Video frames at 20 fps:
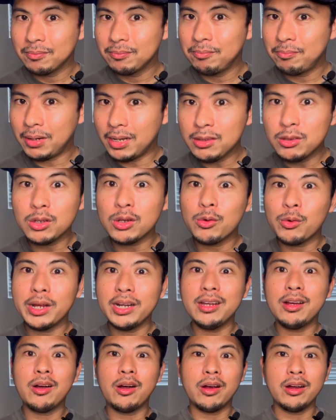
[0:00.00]
bunch of credit
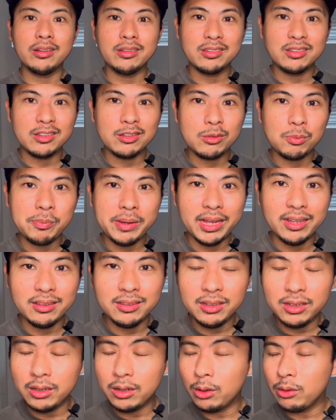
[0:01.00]
cards to spend,
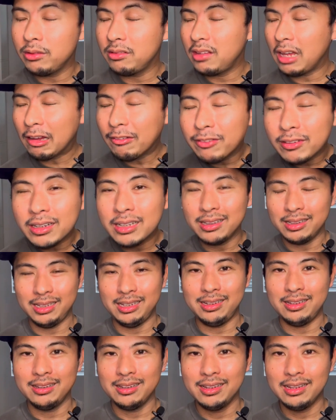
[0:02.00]
you know,
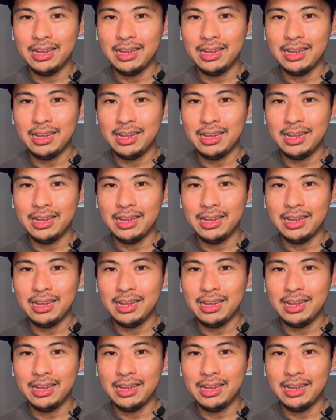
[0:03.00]
definitely,